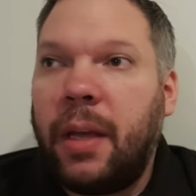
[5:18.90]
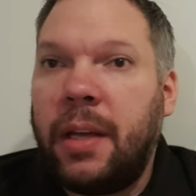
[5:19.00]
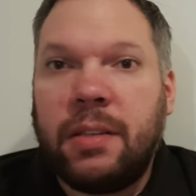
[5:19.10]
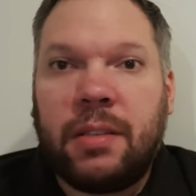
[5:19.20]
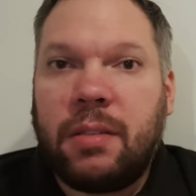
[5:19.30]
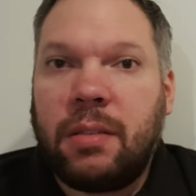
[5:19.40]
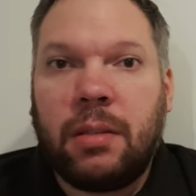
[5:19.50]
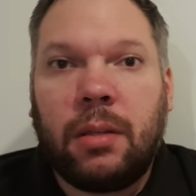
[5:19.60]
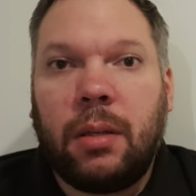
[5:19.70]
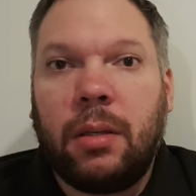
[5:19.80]
It's
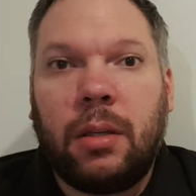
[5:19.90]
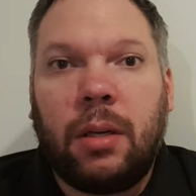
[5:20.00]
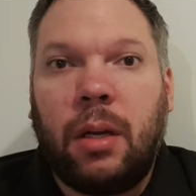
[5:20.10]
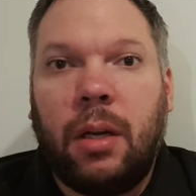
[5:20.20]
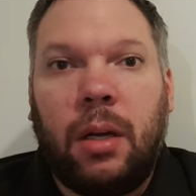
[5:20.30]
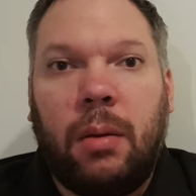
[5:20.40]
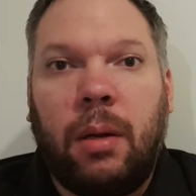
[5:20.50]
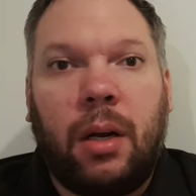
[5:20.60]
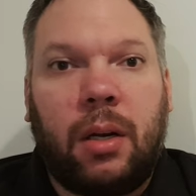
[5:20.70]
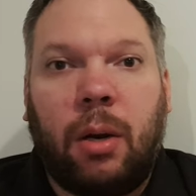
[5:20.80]

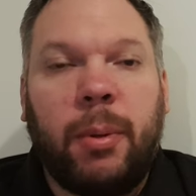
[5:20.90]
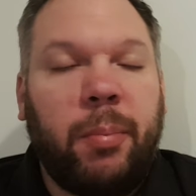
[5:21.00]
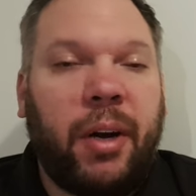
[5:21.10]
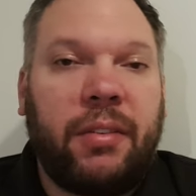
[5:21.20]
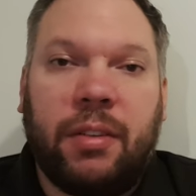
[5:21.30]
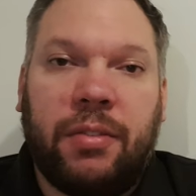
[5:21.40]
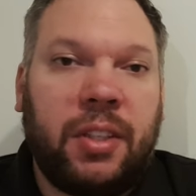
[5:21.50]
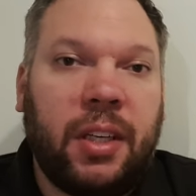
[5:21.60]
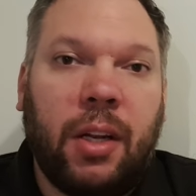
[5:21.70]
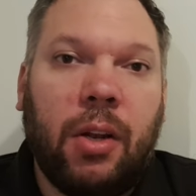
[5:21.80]
a common practice. I've
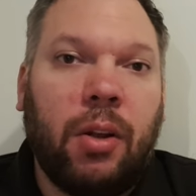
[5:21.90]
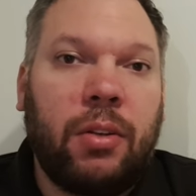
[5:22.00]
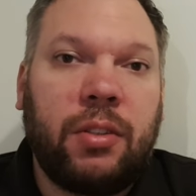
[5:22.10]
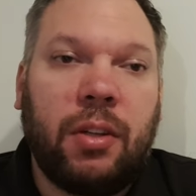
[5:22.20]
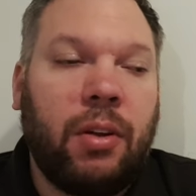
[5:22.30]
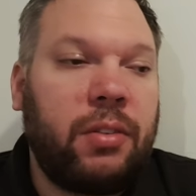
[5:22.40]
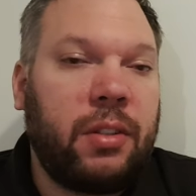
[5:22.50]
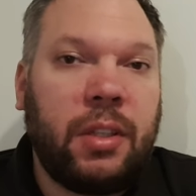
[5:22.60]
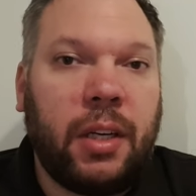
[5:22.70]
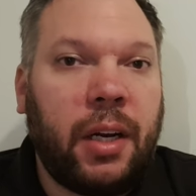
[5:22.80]
seen it lots and lots
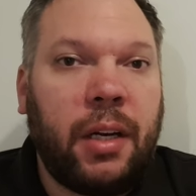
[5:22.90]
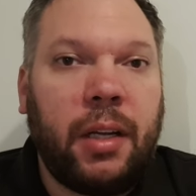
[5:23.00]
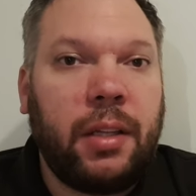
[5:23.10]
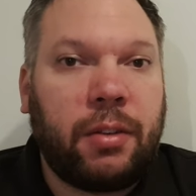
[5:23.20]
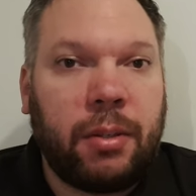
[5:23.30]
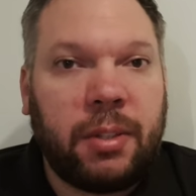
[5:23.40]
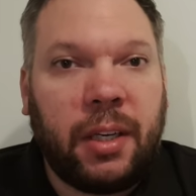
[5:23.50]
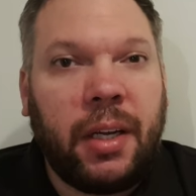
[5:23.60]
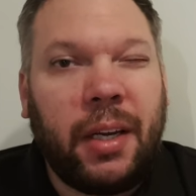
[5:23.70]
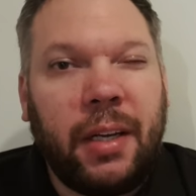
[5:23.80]
in the groups, and
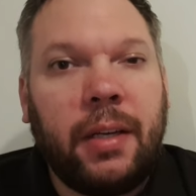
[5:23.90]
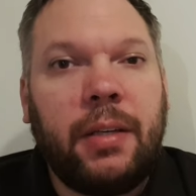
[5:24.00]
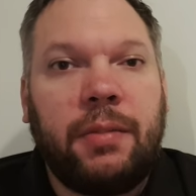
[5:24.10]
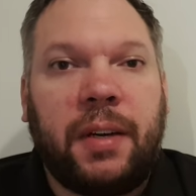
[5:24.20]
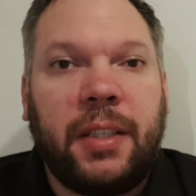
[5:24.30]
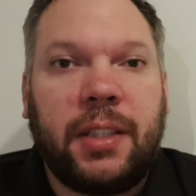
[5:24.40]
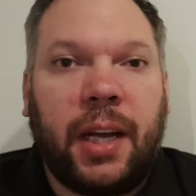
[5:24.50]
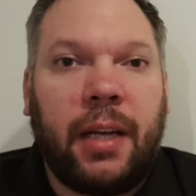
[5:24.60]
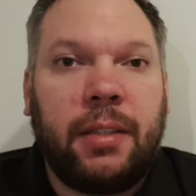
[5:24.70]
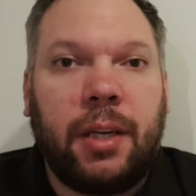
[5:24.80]
it is very
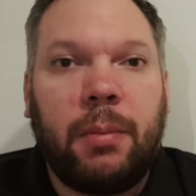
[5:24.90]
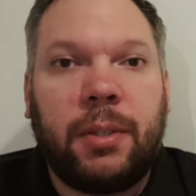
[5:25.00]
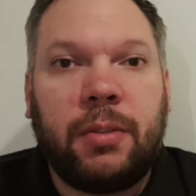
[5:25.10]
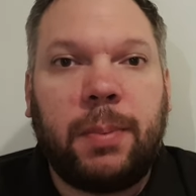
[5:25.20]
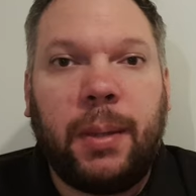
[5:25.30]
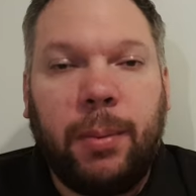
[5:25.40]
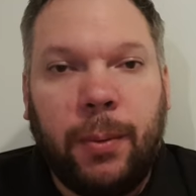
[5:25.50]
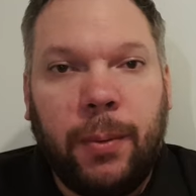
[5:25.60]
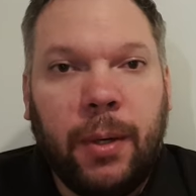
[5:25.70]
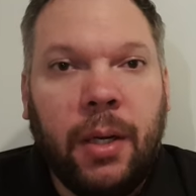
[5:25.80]
sad, you know, because
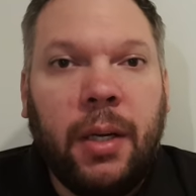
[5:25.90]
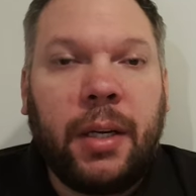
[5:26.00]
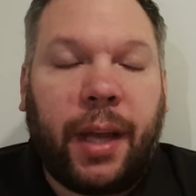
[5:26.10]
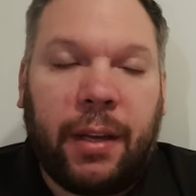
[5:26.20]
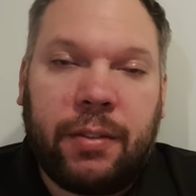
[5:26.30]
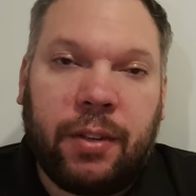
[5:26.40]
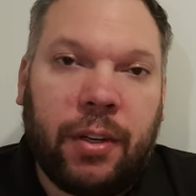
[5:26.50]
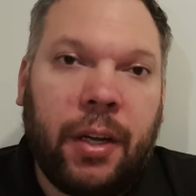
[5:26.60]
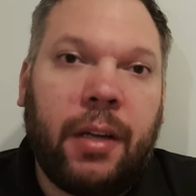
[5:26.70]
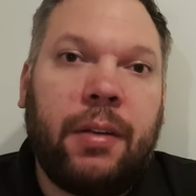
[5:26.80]
people get
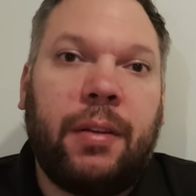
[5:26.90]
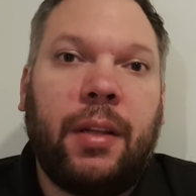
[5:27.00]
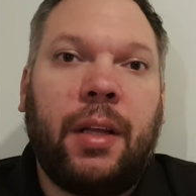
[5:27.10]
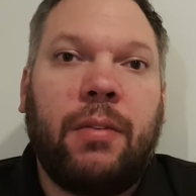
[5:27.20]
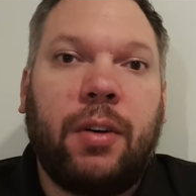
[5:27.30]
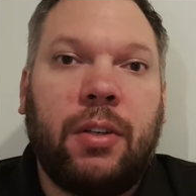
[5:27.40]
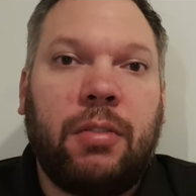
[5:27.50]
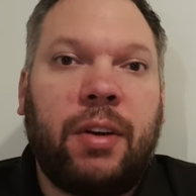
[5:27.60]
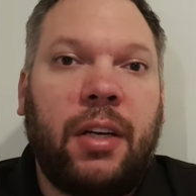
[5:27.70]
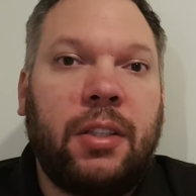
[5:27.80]
excited that they've got a
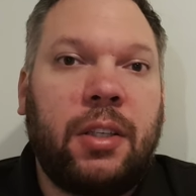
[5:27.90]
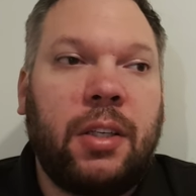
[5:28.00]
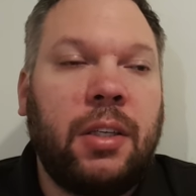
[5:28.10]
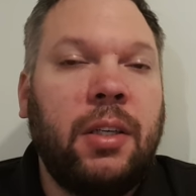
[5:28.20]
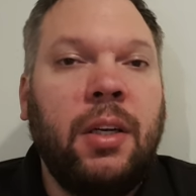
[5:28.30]
tarantula.